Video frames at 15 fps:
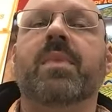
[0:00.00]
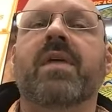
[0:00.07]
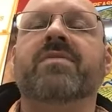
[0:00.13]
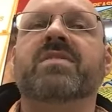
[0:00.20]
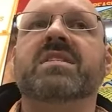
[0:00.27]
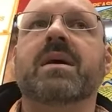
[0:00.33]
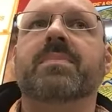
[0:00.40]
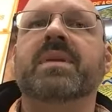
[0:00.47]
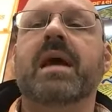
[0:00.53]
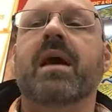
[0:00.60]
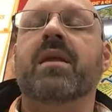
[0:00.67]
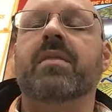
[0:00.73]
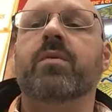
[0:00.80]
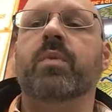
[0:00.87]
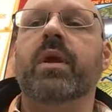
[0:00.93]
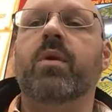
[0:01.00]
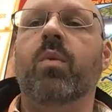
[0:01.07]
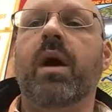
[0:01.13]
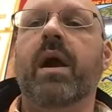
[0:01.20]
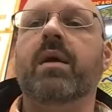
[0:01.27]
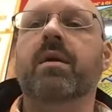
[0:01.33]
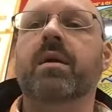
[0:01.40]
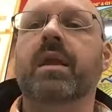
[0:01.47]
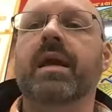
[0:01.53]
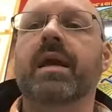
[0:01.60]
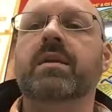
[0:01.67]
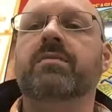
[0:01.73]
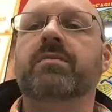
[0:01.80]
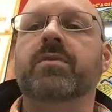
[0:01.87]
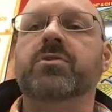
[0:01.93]
I've stepped out of the required
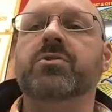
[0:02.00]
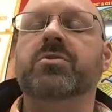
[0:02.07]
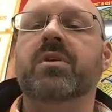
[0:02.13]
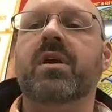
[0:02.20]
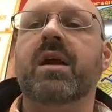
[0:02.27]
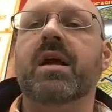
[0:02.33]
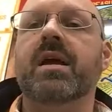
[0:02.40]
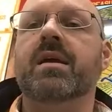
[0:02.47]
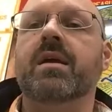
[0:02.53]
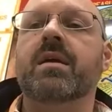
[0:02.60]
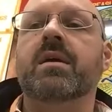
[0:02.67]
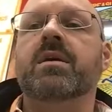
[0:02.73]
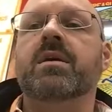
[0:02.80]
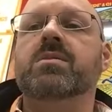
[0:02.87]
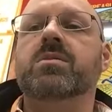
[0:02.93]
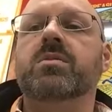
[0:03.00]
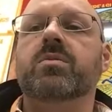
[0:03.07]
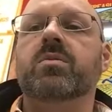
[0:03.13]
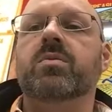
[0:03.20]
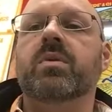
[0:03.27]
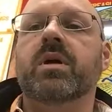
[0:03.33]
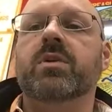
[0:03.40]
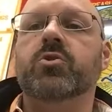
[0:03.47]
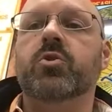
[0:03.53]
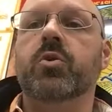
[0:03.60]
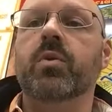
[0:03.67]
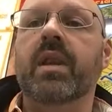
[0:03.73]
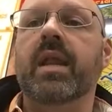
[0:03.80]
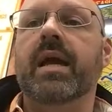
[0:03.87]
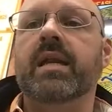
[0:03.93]
elective for junior high to a
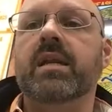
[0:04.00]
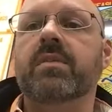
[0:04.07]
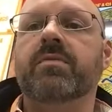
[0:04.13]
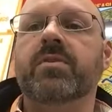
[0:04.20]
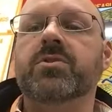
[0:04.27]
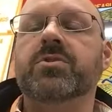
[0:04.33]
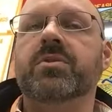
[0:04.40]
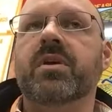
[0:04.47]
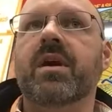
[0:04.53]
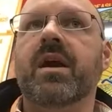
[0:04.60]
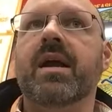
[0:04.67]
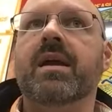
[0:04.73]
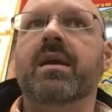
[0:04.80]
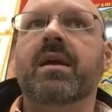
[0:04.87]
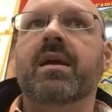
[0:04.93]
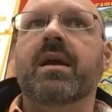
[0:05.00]
true elective for junior high.